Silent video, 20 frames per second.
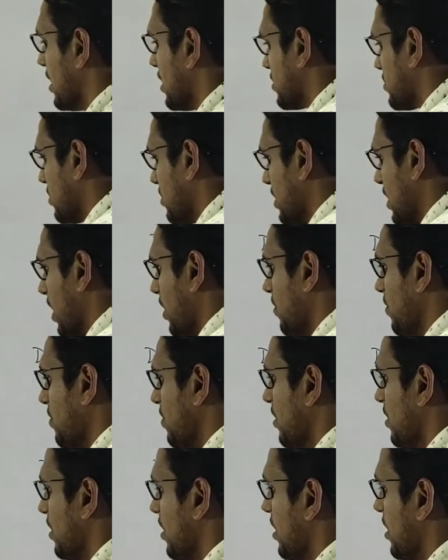So
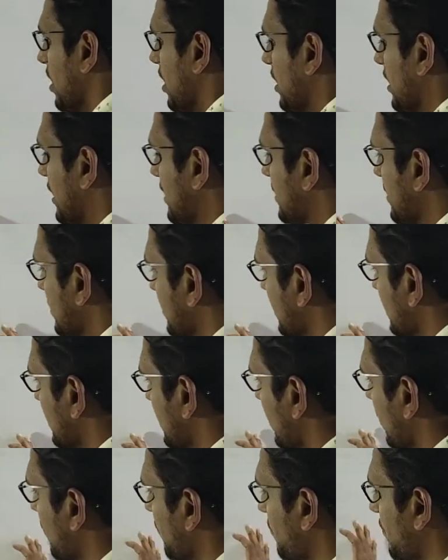now let us
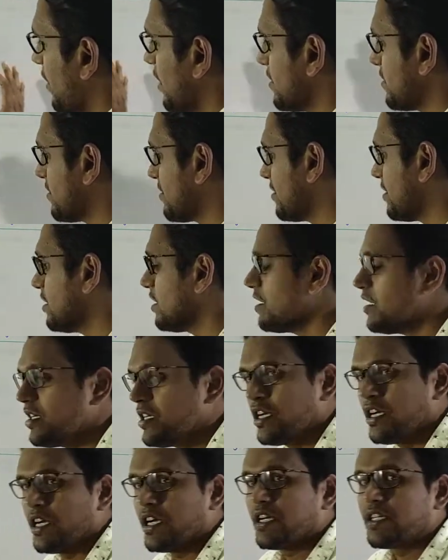first
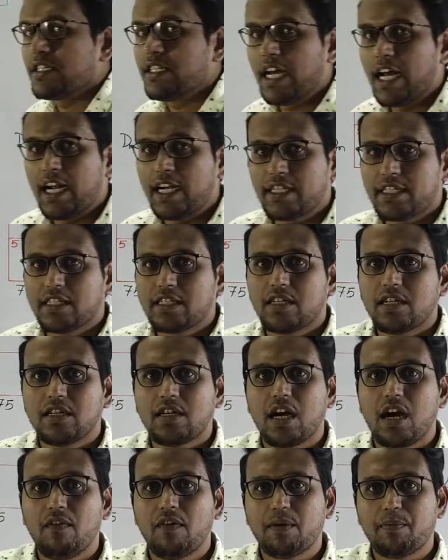see that
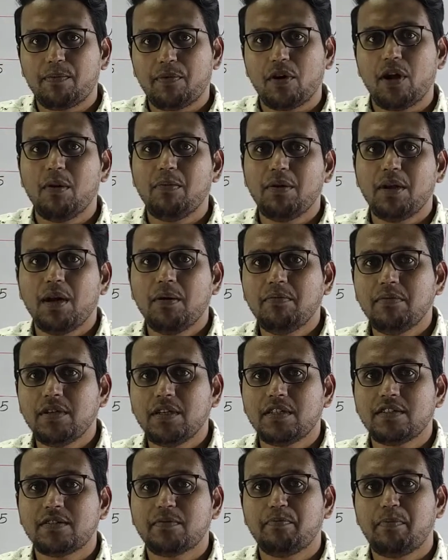our problem
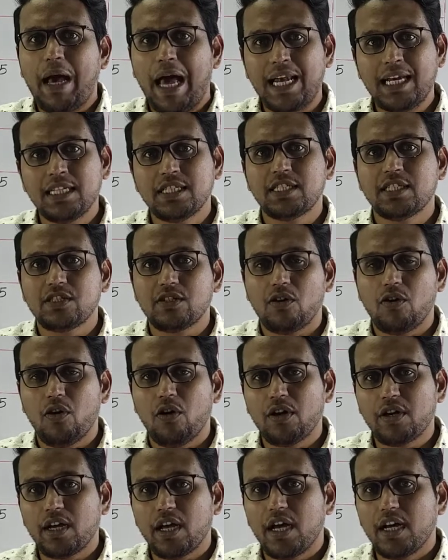is balanced
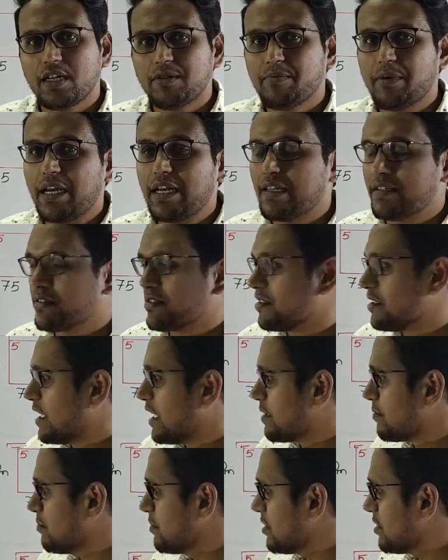or unbalanced.
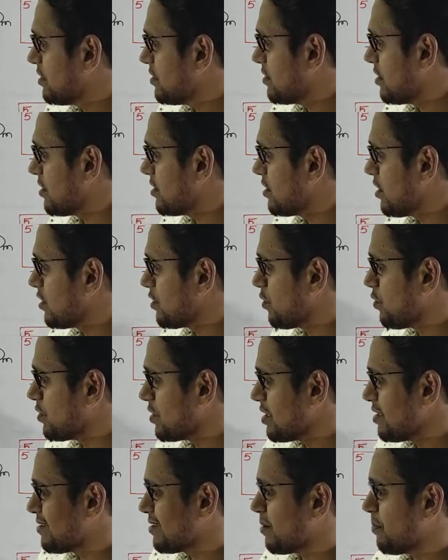That means the
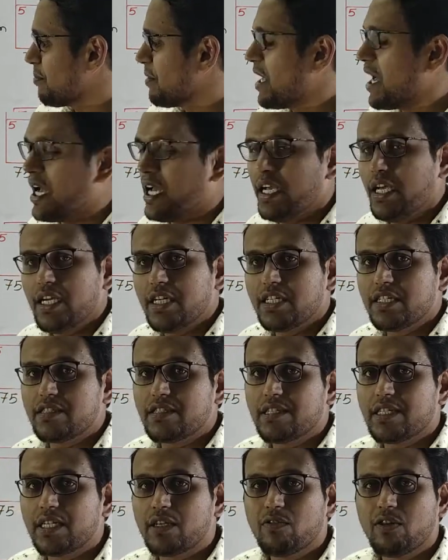total supply is
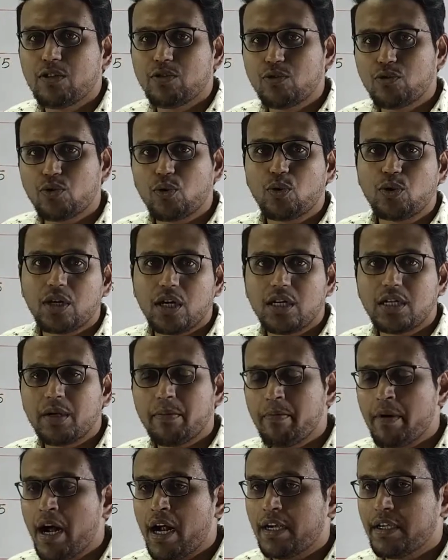equal to total
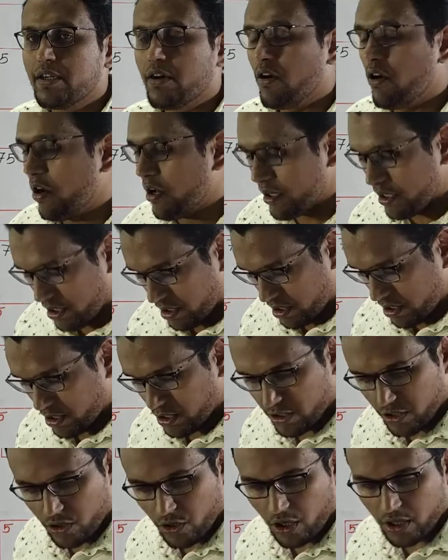demand or
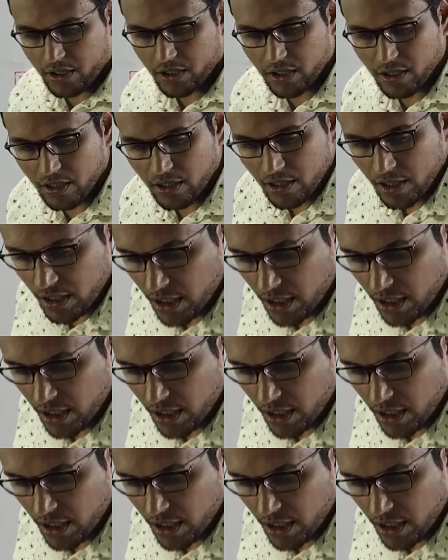not.